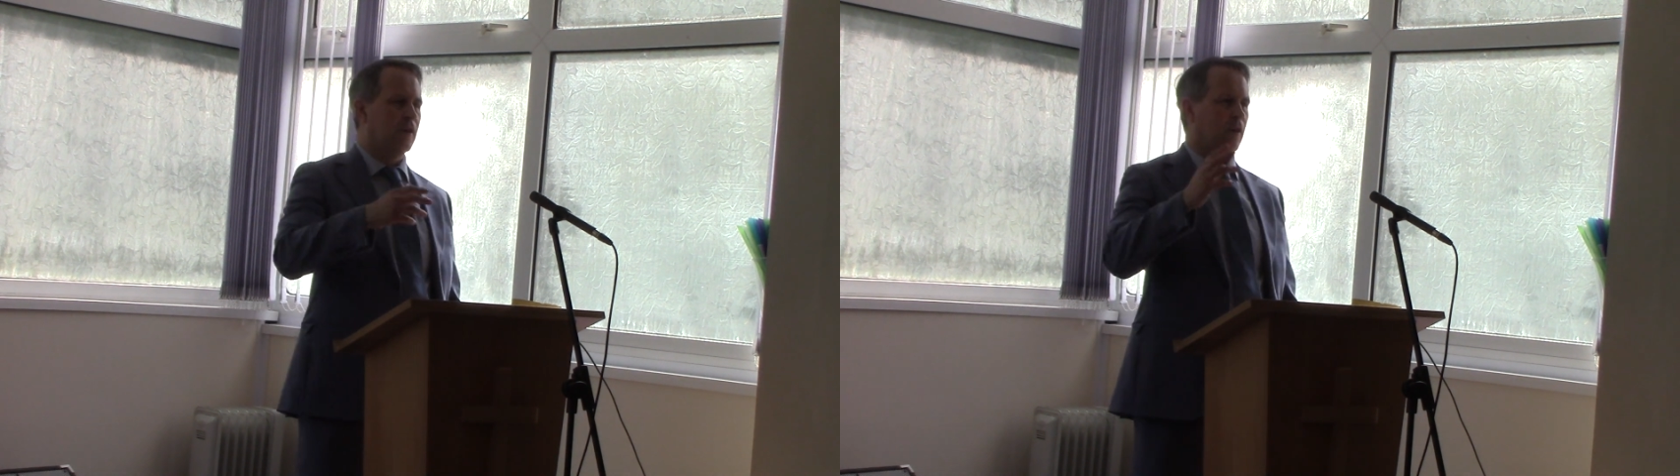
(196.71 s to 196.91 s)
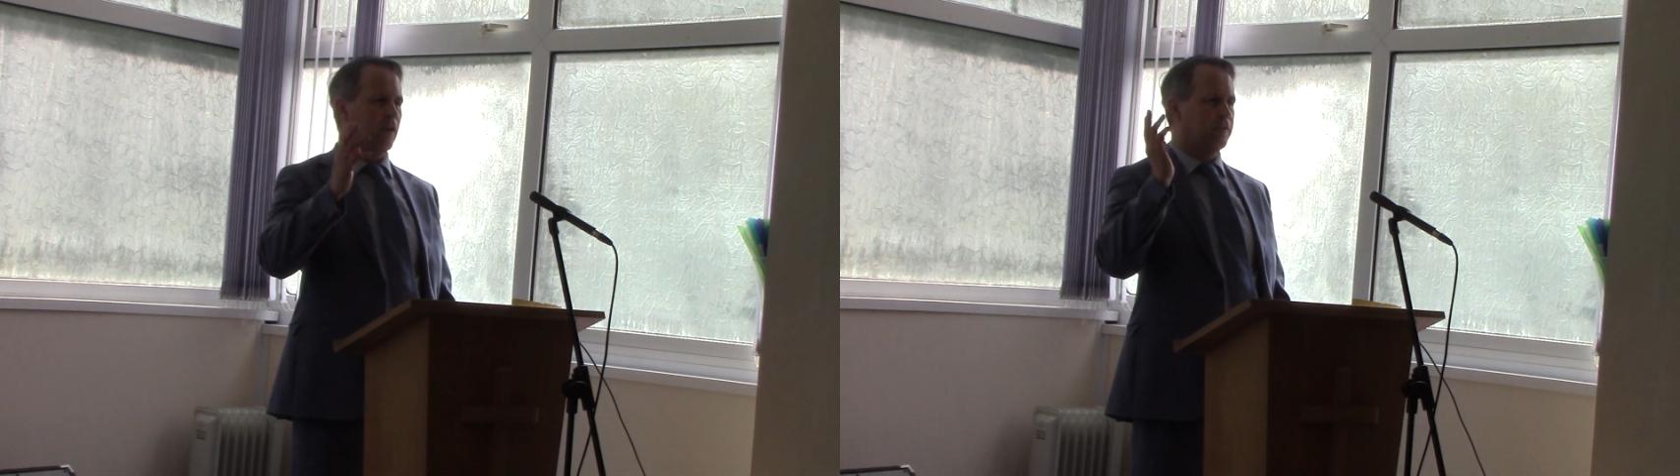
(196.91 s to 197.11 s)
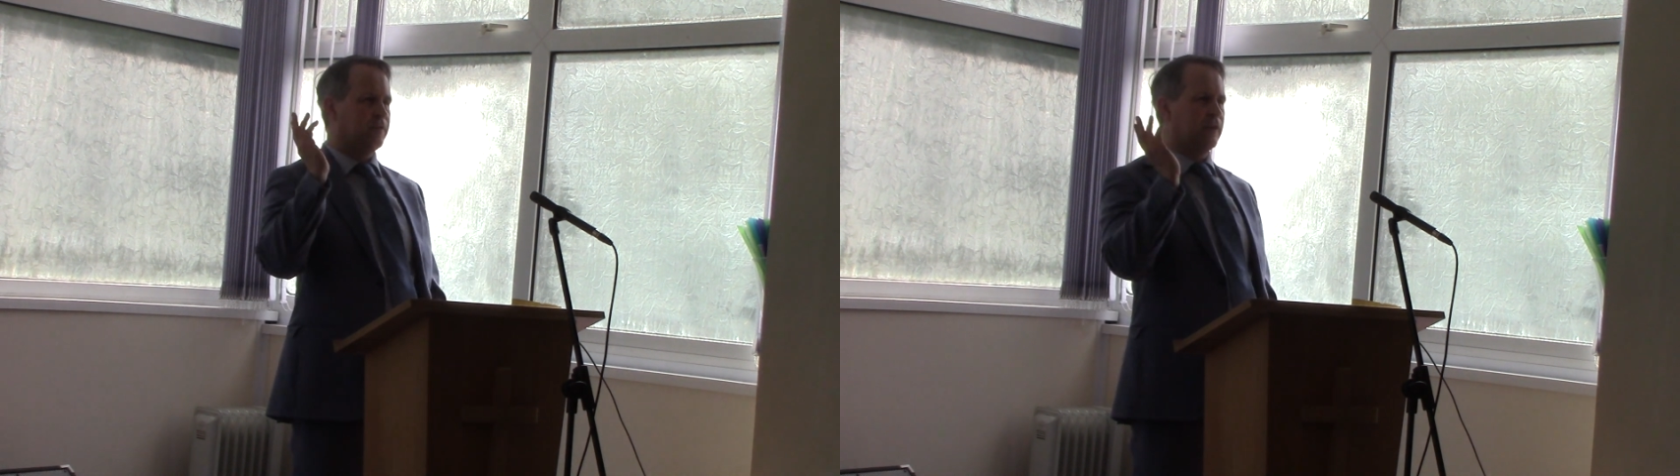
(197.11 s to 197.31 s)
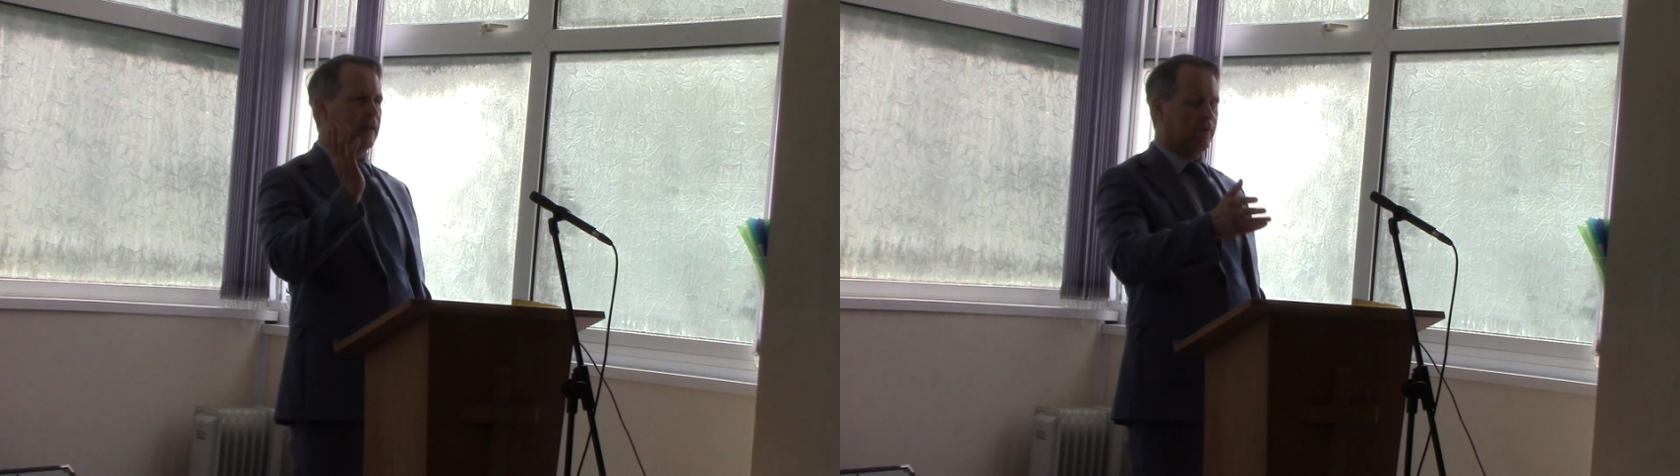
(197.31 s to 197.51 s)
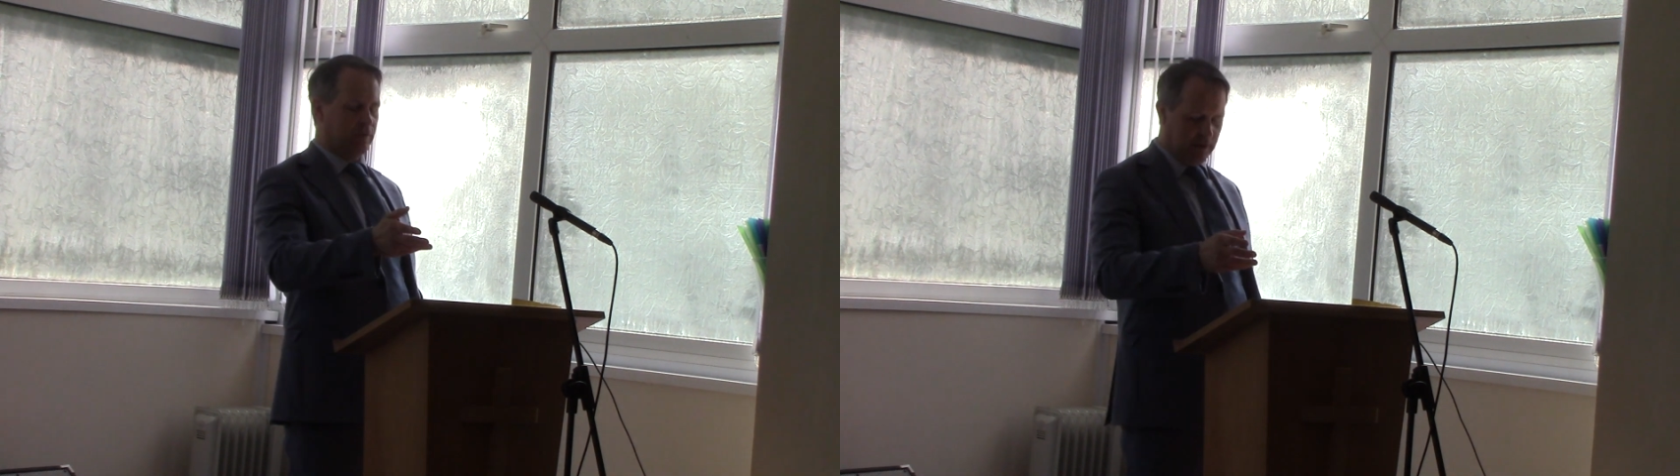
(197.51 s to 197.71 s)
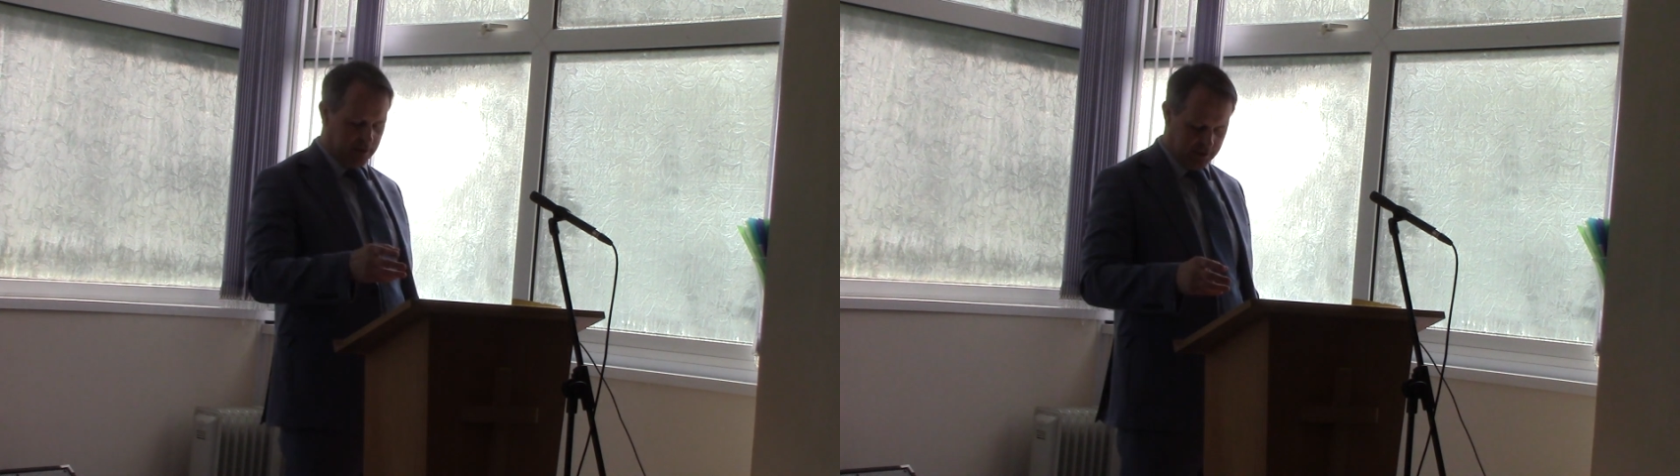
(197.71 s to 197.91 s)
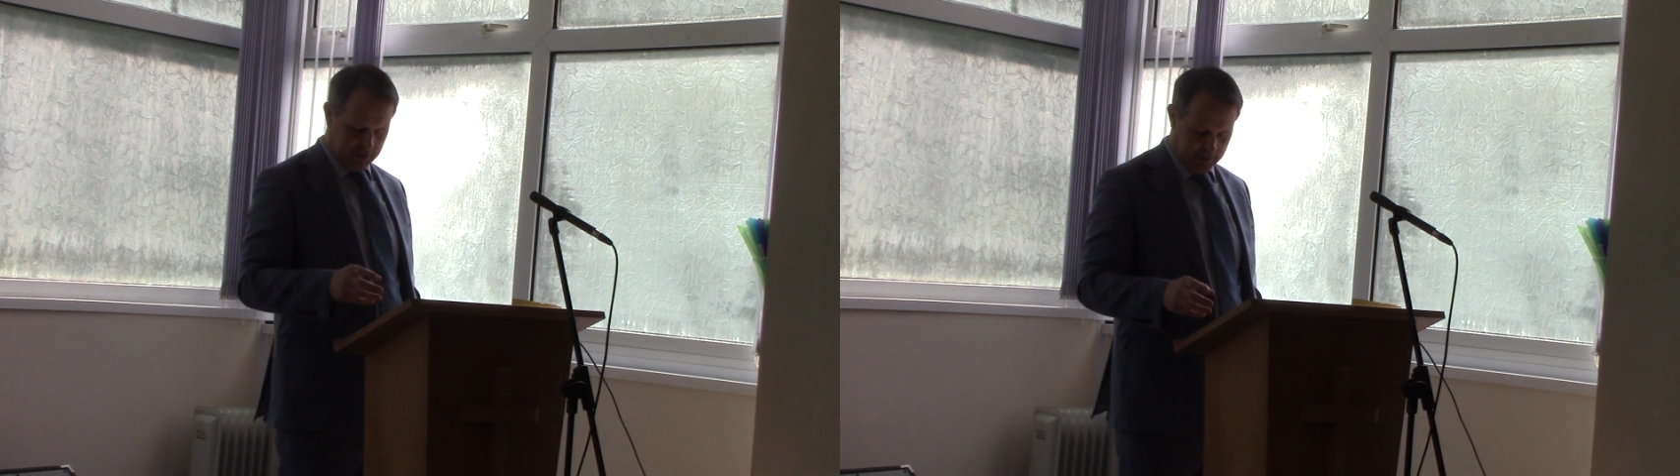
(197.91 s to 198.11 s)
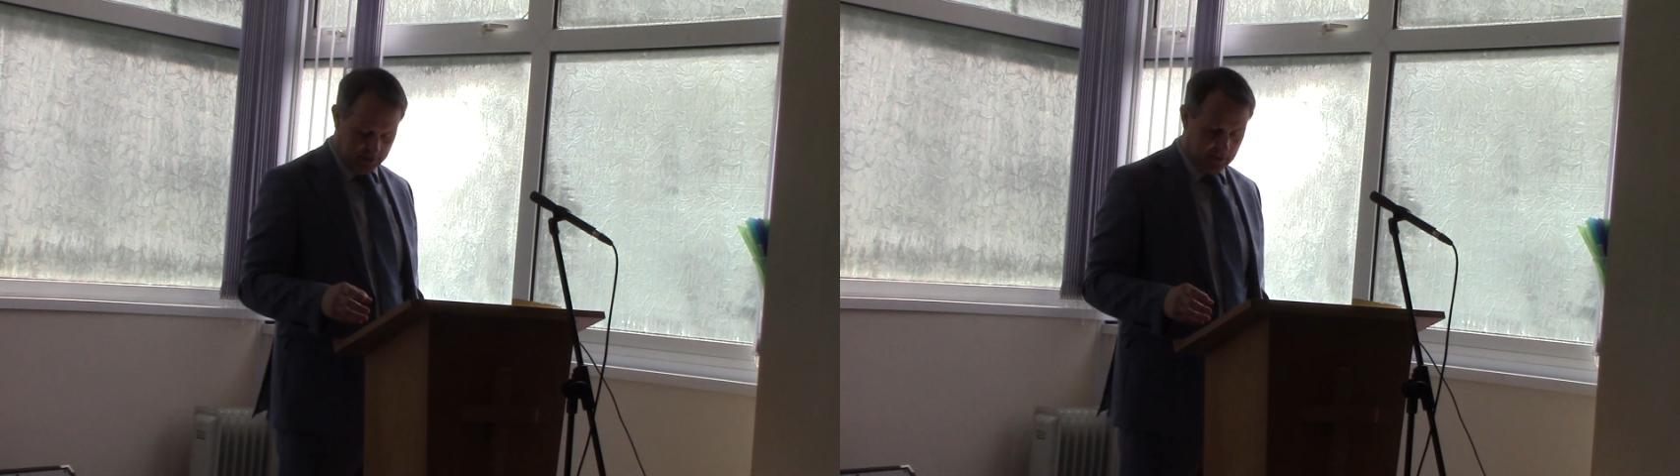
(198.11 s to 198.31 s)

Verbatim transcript: of forgiveness.